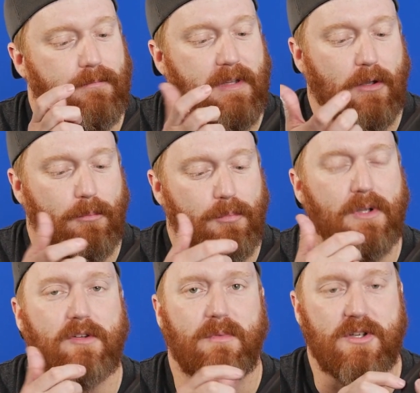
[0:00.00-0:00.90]
you know, put
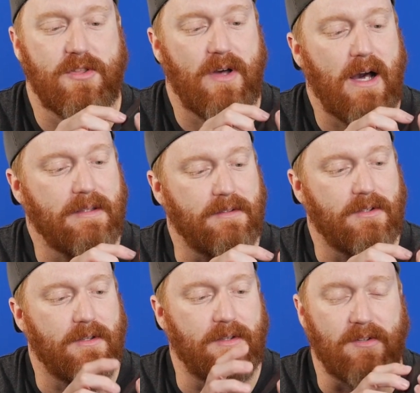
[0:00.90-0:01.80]
as much thought
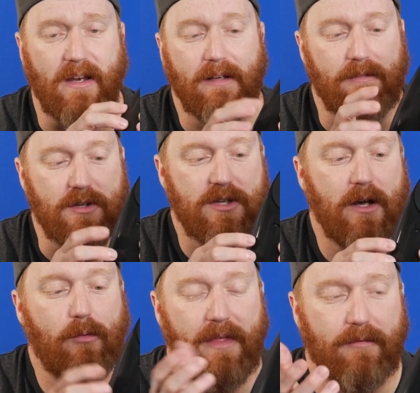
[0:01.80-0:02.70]
into the design of the
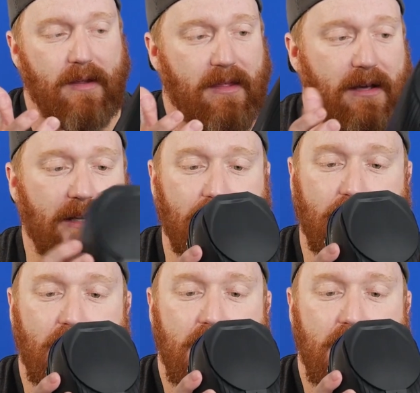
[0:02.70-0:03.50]
shell with everything in it.